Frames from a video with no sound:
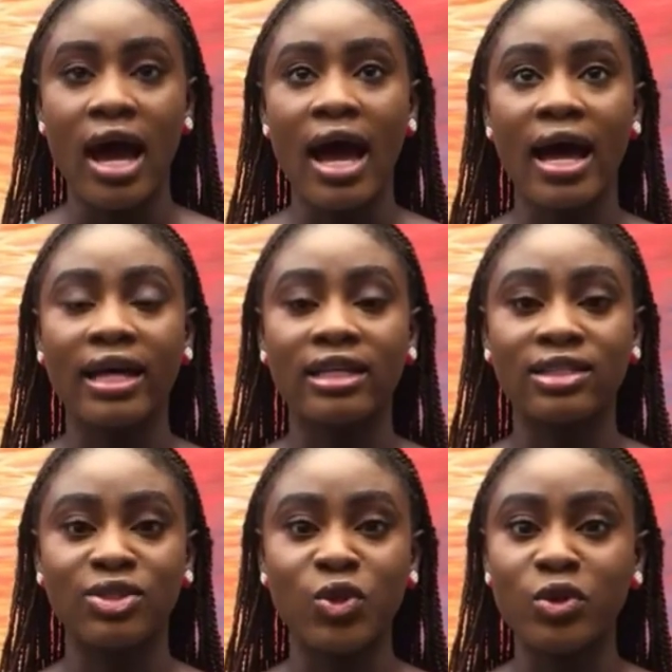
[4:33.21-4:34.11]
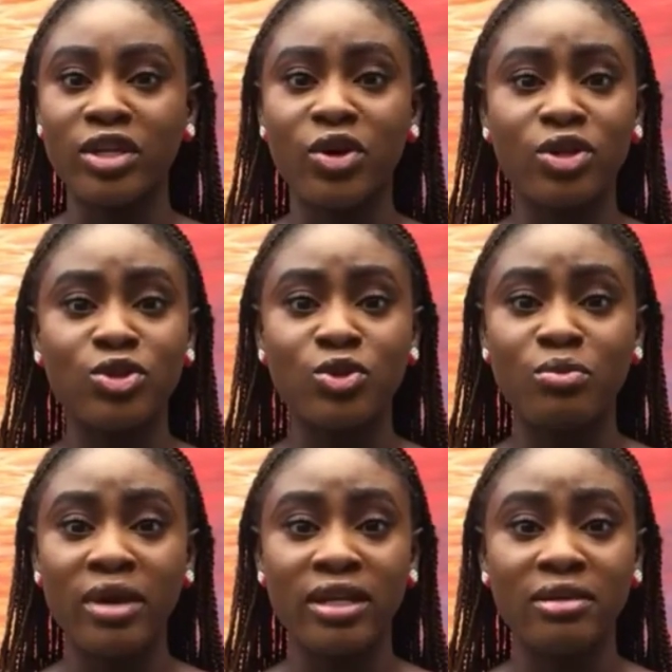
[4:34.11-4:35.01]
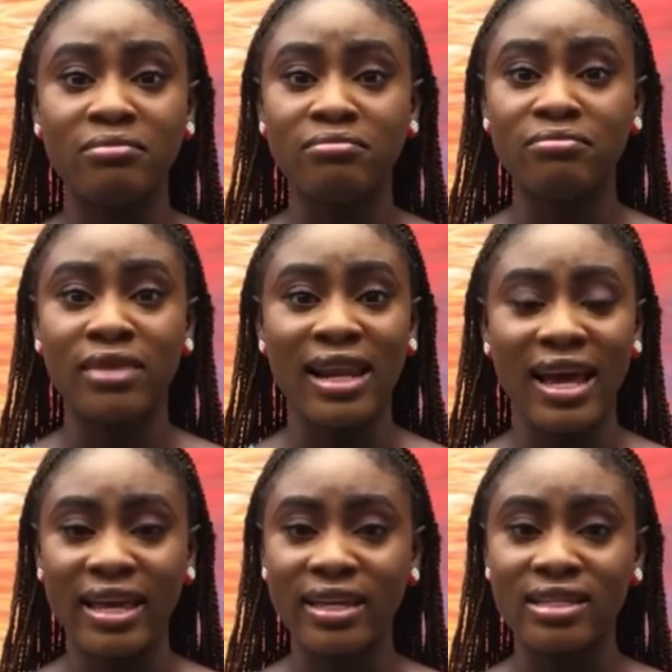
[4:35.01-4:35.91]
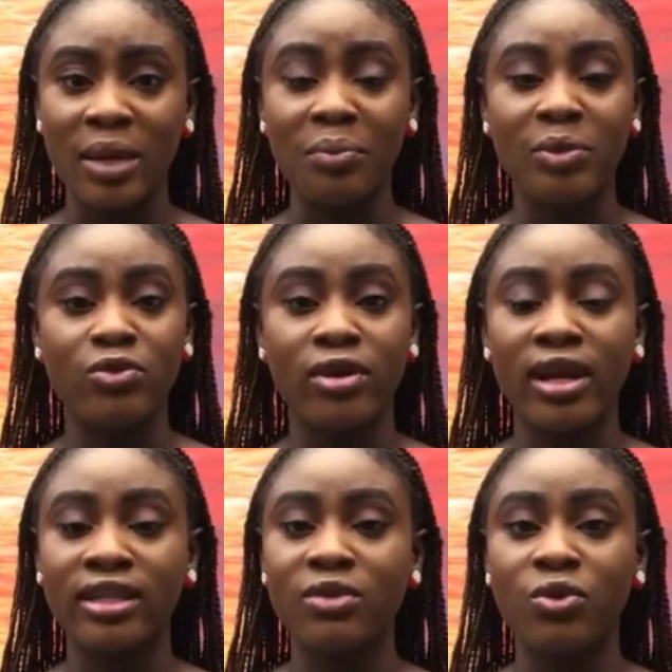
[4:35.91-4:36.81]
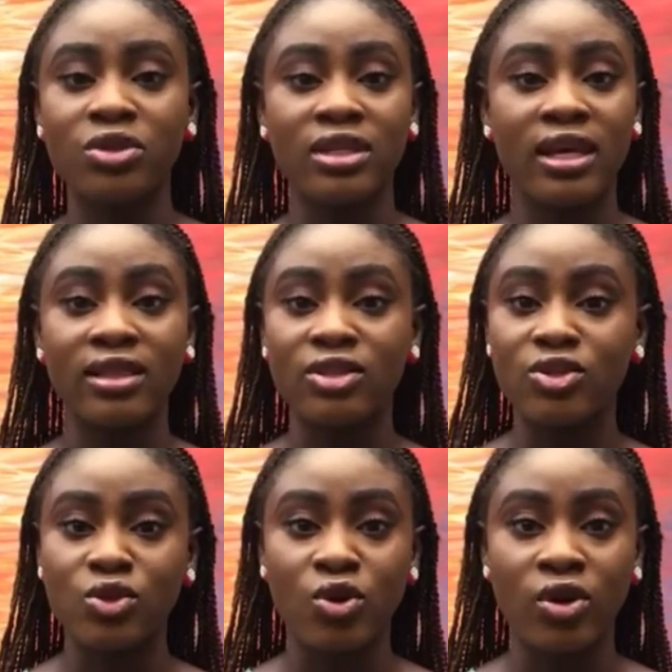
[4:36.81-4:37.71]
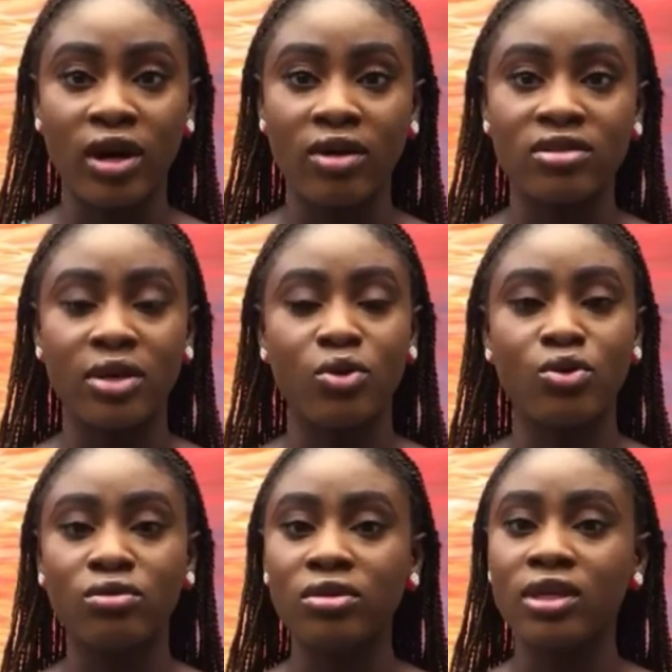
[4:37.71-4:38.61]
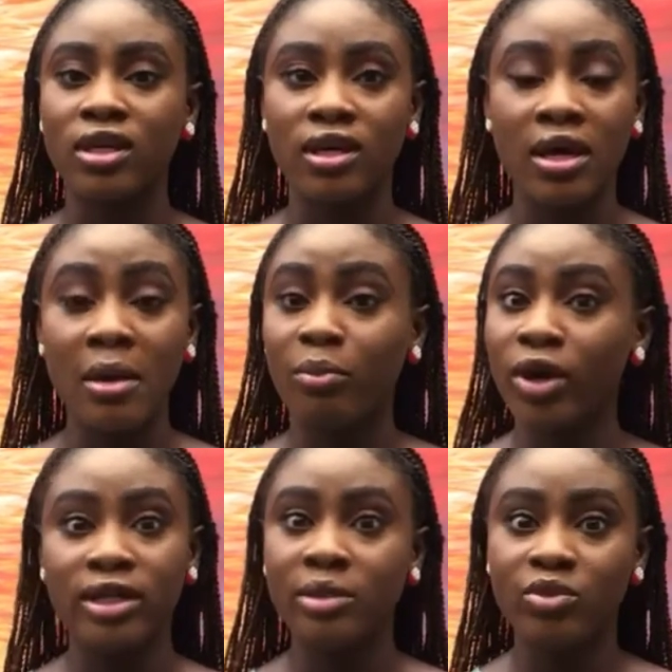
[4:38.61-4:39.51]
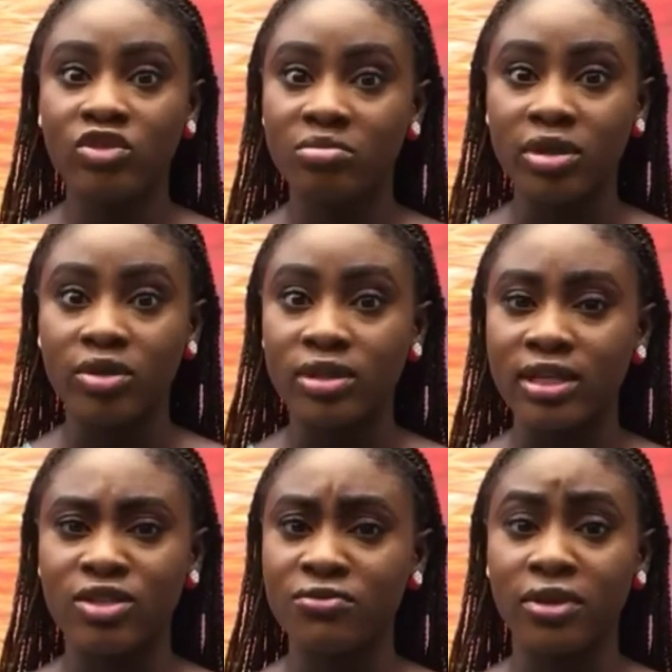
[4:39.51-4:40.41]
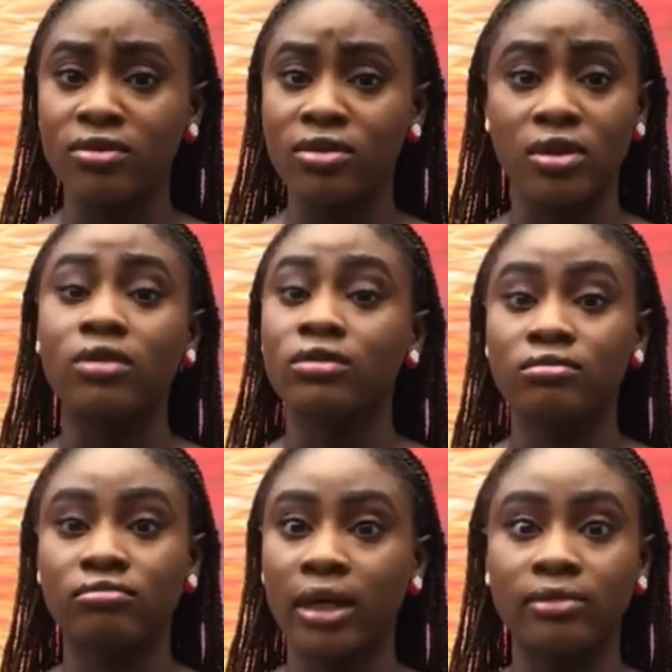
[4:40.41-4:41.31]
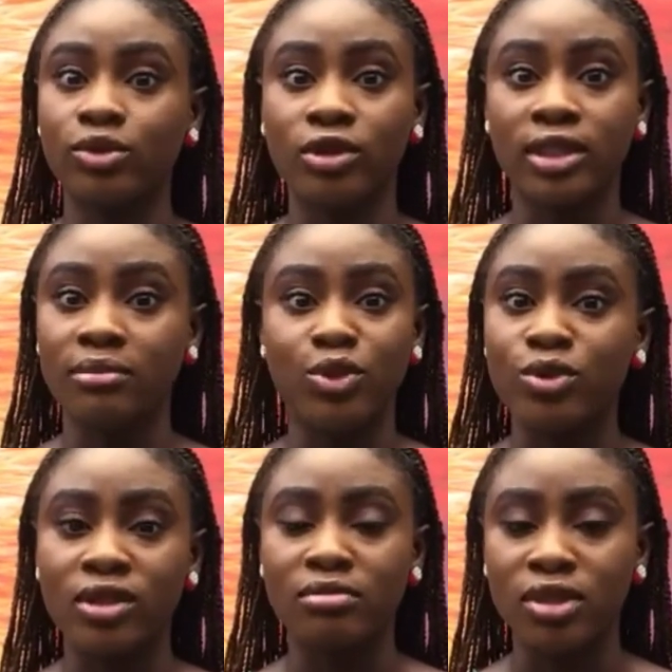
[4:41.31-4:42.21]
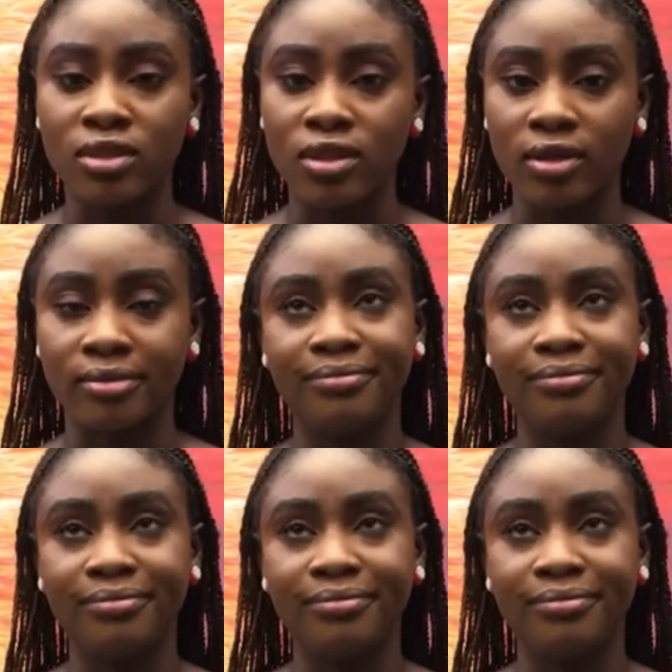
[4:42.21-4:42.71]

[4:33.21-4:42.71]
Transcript: and you know it got so many likes and people were like they want to hear the song and i was like oh okay but it didn't move me because i still felt i'm not a music minister